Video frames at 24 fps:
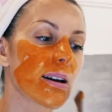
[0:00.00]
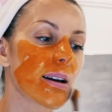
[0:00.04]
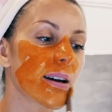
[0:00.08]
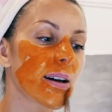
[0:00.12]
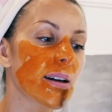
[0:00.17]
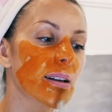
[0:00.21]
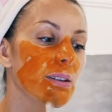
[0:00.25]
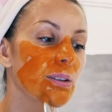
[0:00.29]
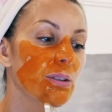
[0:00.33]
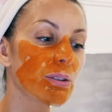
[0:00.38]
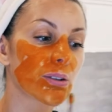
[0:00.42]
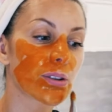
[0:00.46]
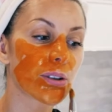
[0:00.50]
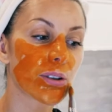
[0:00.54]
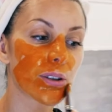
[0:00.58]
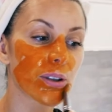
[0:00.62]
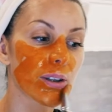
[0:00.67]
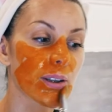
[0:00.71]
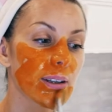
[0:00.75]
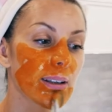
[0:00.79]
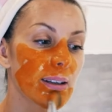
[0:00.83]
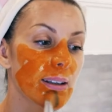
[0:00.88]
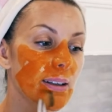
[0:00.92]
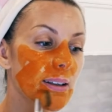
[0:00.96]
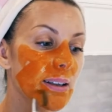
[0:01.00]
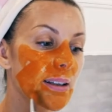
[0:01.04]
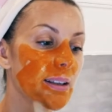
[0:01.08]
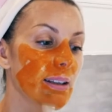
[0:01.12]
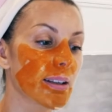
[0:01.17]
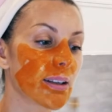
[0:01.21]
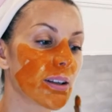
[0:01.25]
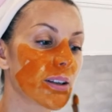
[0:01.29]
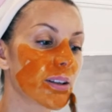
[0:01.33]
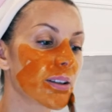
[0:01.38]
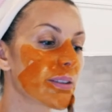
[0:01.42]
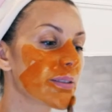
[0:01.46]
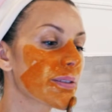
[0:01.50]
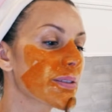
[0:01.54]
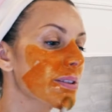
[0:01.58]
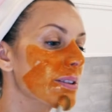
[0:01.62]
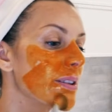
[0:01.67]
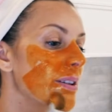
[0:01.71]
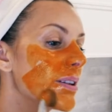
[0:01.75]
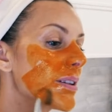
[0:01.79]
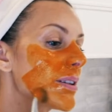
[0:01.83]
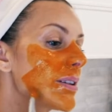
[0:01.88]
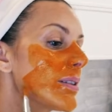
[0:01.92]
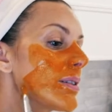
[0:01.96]
I took a lot of
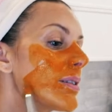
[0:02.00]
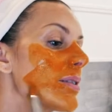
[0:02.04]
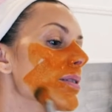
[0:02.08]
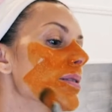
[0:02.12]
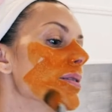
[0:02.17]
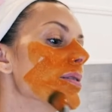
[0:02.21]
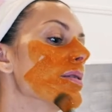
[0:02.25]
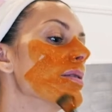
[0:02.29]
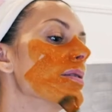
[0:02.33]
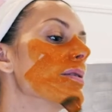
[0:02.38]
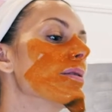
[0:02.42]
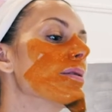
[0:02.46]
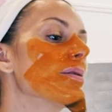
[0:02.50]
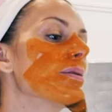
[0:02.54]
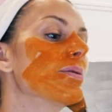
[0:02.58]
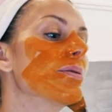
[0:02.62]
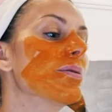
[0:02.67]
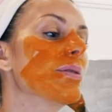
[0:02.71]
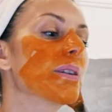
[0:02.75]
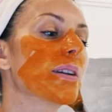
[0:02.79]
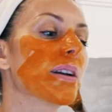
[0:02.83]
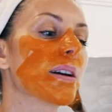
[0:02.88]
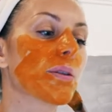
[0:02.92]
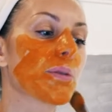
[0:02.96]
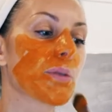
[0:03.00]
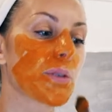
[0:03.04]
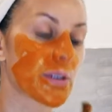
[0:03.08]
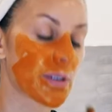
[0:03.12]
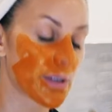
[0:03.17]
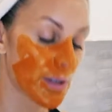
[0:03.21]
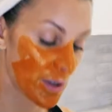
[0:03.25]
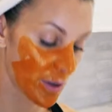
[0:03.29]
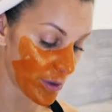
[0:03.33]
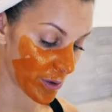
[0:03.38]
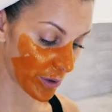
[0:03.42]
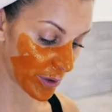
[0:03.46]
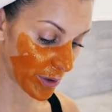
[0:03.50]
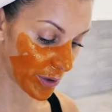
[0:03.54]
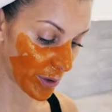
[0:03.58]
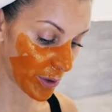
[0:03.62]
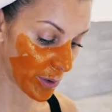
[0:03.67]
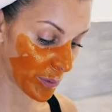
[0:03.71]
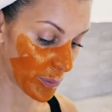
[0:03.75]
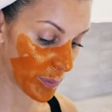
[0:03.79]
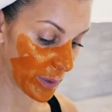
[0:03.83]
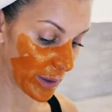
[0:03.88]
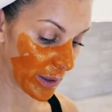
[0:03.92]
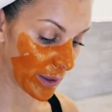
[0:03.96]
sun when I was
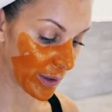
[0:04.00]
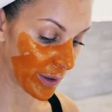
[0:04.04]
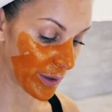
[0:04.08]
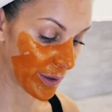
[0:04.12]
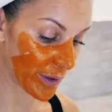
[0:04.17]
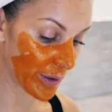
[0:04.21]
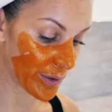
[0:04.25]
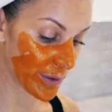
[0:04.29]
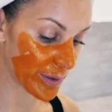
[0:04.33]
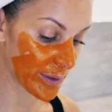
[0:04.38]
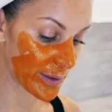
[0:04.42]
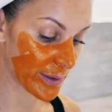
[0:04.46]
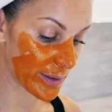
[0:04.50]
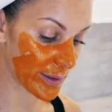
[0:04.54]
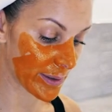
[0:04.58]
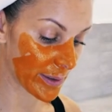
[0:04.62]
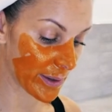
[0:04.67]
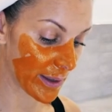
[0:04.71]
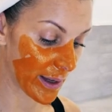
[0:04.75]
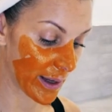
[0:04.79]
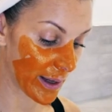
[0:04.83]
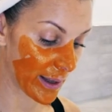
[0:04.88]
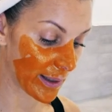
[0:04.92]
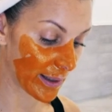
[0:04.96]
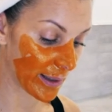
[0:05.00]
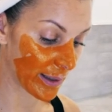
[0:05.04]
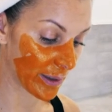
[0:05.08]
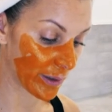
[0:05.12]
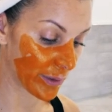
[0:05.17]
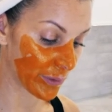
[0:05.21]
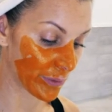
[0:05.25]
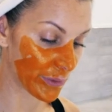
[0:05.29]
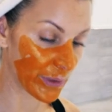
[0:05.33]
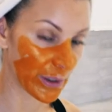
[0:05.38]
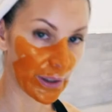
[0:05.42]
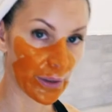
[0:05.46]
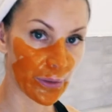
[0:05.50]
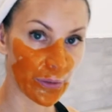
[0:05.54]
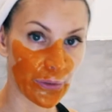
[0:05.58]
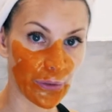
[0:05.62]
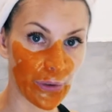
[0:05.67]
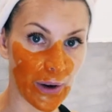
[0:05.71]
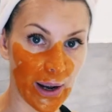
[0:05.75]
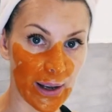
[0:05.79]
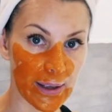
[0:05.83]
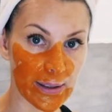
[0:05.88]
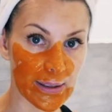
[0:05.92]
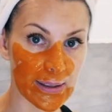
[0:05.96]
younger because I lived in
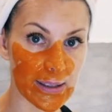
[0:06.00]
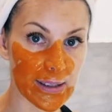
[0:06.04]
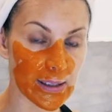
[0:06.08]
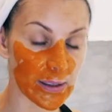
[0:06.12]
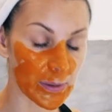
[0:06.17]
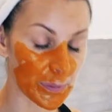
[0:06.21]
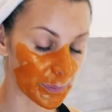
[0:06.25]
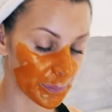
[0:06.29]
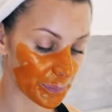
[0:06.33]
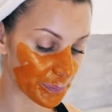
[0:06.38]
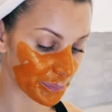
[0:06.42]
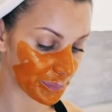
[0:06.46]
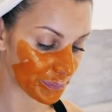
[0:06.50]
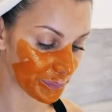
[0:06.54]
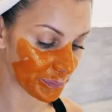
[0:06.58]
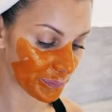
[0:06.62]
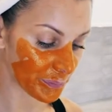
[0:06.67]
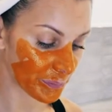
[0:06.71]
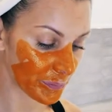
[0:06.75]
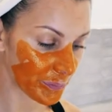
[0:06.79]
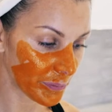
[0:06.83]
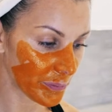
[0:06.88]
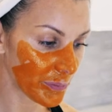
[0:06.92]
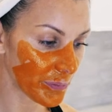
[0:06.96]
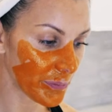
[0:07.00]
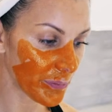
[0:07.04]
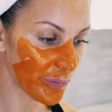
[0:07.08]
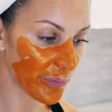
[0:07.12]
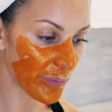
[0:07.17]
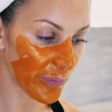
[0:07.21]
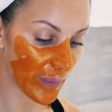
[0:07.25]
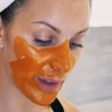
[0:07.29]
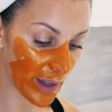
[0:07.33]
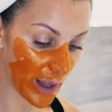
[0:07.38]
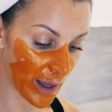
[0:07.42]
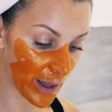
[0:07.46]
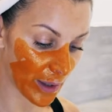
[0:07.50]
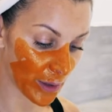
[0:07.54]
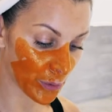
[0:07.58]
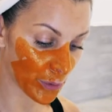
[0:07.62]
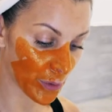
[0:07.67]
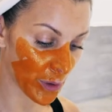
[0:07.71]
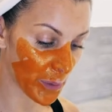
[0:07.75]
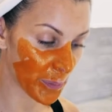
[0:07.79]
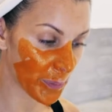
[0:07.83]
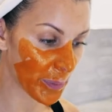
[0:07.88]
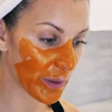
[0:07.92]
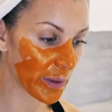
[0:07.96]
France. I
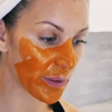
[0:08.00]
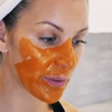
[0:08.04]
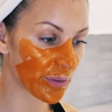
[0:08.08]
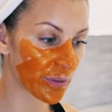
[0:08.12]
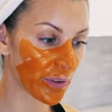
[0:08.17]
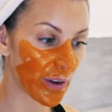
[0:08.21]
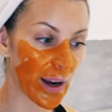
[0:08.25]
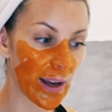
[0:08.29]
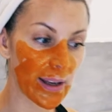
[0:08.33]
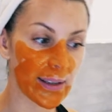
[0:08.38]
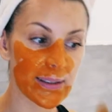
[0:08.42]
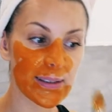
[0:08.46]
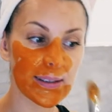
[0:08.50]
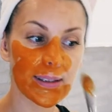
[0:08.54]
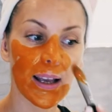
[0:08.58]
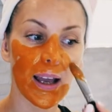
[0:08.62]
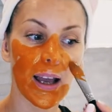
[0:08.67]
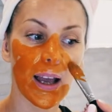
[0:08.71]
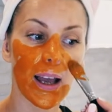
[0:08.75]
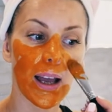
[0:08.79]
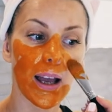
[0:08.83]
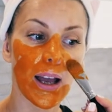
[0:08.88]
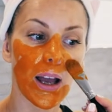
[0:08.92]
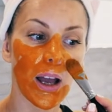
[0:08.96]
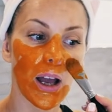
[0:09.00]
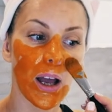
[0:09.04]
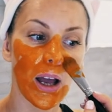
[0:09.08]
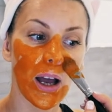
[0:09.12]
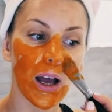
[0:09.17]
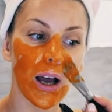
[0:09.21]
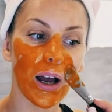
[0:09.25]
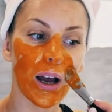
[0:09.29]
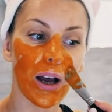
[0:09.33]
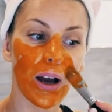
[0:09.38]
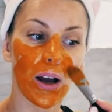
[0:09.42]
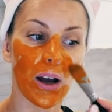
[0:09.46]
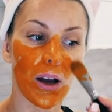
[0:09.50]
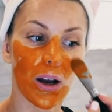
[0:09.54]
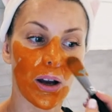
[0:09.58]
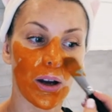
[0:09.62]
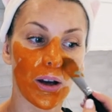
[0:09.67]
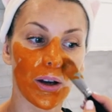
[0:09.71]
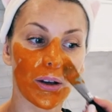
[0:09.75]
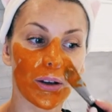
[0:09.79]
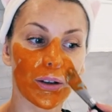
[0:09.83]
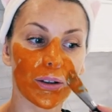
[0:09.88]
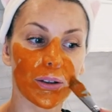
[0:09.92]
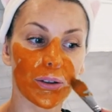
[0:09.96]
grew up in France,
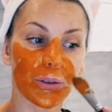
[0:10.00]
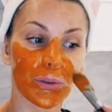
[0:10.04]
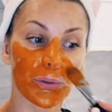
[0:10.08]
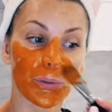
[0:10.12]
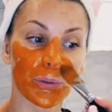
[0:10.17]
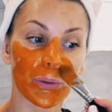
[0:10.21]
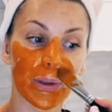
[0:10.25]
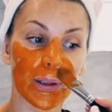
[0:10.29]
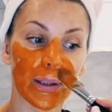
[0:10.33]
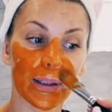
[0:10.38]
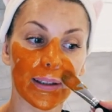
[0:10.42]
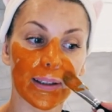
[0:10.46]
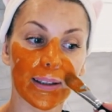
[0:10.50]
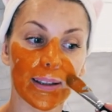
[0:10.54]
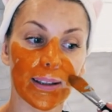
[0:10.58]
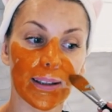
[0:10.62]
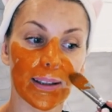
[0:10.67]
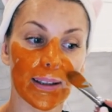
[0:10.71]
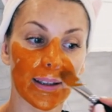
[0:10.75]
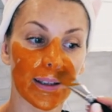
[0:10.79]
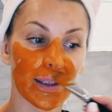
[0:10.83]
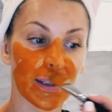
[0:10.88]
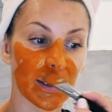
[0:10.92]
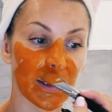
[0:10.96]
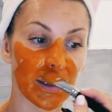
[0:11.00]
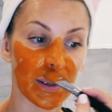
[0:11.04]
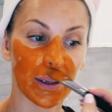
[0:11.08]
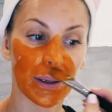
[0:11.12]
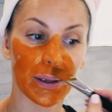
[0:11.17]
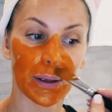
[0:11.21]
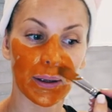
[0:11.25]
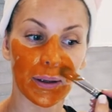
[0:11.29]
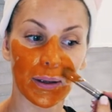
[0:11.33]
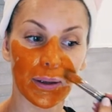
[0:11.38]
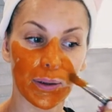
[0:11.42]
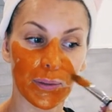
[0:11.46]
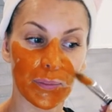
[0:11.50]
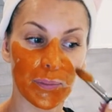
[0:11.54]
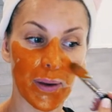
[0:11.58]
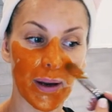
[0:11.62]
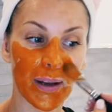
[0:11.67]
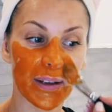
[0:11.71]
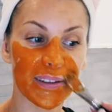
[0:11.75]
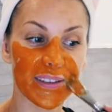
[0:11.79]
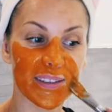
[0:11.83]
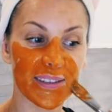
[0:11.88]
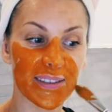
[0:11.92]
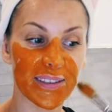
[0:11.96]
by
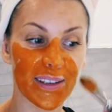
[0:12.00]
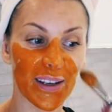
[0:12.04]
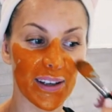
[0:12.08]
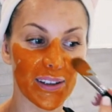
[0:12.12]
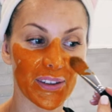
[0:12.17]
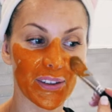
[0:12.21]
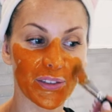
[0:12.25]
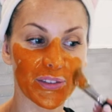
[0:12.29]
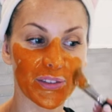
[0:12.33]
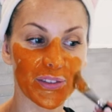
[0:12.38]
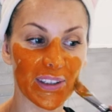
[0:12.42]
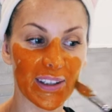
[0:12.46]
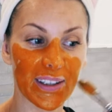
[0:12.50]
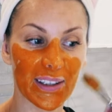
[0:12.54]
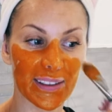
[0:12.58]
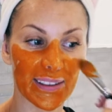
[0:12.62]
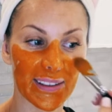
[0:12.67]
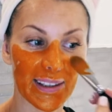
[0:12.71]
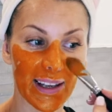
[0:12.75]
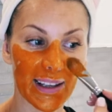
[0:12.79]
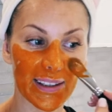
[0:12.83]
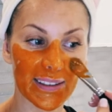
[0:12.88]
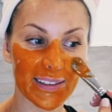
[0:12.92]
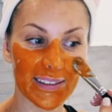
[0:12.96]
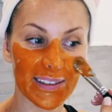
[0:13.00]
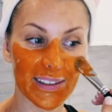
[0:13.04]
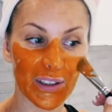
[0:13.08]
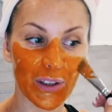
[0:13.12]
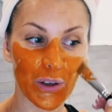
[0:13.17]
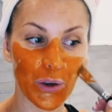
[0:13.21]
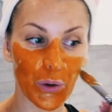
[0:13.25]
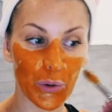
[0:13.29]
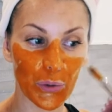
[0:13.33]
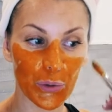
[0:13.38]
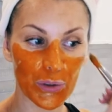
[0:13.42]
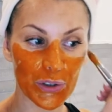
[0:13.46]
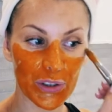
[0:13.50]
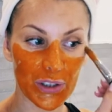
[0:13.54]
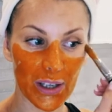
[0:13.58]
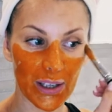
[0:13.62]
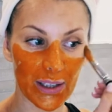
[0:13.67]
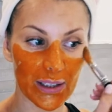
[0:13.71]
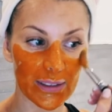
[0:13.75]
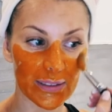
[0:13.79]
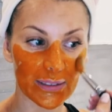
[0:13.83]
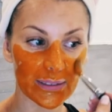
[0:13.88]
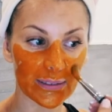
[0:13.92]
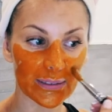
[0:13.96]
the side of the Atlantic
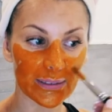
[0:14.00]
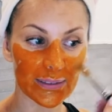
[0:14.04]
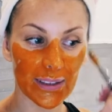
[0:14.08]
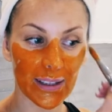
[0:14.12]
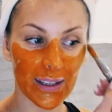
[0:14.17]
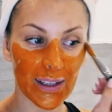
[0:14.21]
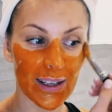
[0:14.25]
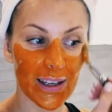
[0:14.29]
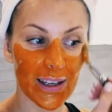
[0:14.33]
Ocean.